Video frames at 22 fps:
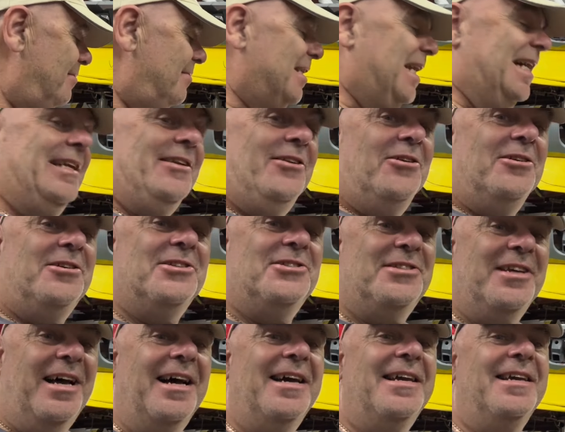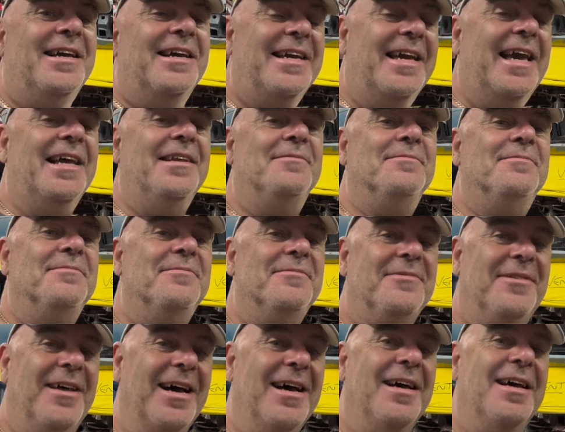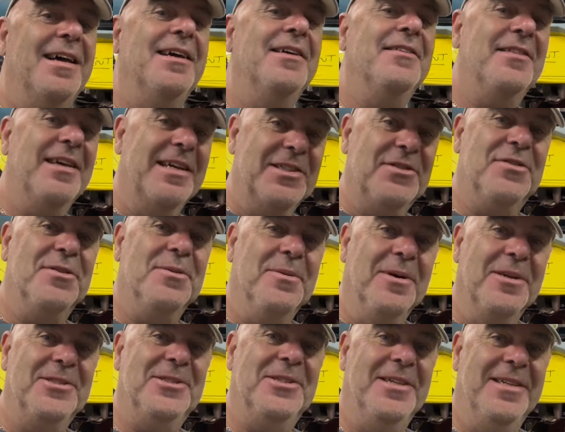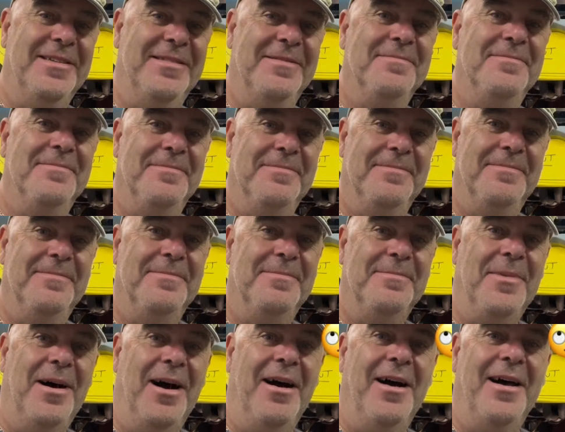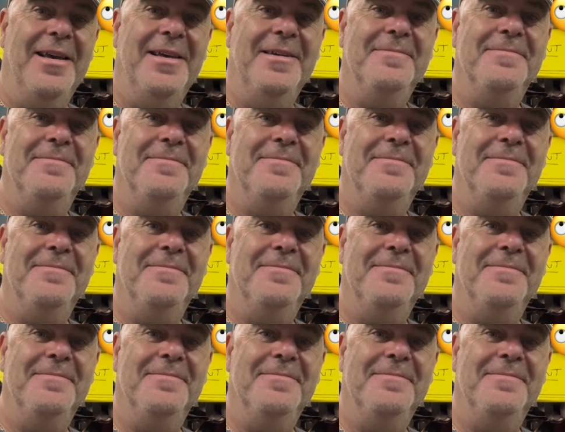like I say, again, thanks for watching. Bye.